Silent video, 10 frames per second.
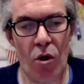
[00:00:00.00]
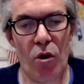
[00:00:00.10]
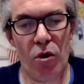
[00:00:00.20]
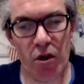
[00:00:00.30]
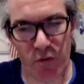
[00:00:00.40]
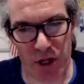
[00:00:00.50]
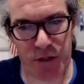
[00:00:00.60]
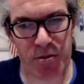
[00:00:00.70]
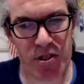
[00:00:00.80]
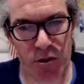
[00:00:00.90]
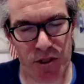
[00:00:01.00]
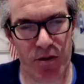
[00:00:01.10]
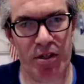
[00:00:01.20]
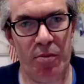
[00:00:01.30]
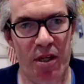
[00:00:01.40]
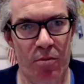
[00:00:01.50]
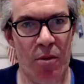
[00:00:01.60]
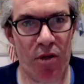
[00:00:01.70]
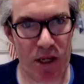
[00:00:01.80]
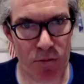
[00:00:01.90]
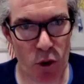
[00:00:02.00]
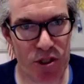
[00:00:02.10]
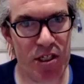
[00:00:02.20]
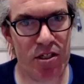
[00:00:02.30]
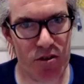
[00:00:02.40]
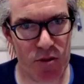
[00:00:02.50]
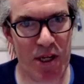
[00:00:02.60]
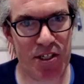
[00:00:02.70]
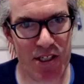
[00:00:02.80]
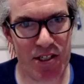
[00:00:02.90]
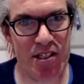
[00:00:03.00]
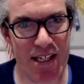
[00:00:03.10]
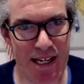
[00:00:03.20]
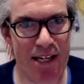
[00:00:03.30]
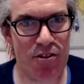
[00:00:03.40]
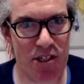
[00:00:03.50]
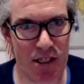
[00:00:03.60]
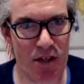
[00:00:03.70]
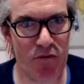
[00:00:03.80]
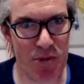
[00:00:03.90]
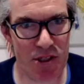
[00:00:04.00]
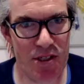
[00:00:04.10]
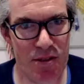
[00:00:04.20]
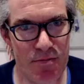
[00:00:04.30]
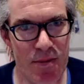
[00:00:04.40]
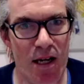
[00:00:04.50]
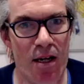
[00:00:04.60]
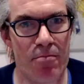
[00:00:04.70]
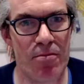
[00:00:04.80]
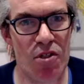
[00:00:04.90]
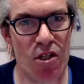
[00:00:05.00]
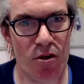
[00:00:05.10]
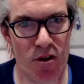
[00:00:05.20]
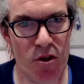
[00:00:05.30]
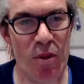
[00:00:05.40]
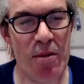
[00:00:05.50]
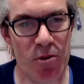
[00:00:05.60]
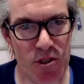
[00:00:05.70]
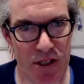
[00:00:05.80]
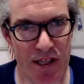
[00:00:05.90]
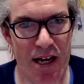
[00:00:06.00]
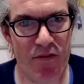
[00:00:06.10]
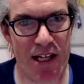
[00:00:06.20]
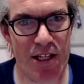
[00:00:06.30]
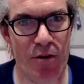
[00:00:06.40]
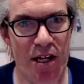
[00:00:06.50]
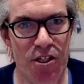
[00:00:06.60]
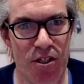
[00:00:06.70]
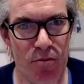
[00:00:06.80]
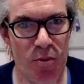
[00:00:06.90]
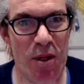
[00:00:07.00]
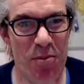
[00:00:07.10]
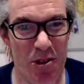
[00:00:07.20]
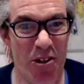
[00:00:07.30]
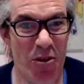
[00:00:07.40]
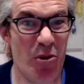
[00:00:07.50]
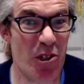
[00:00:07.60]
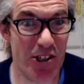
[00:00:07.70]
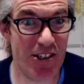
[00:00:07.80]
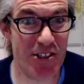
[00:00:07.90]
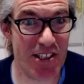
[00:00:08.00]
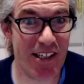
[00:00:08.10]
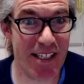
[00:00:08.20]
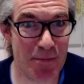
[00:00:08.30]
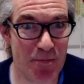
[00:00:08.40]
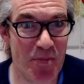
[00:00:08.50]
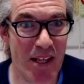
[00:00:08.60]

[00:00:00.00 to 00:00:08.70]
All of which was also underpinned by bringing more digital specialists in-house in government, so that the people doing that evaluation were people who know what good looks like.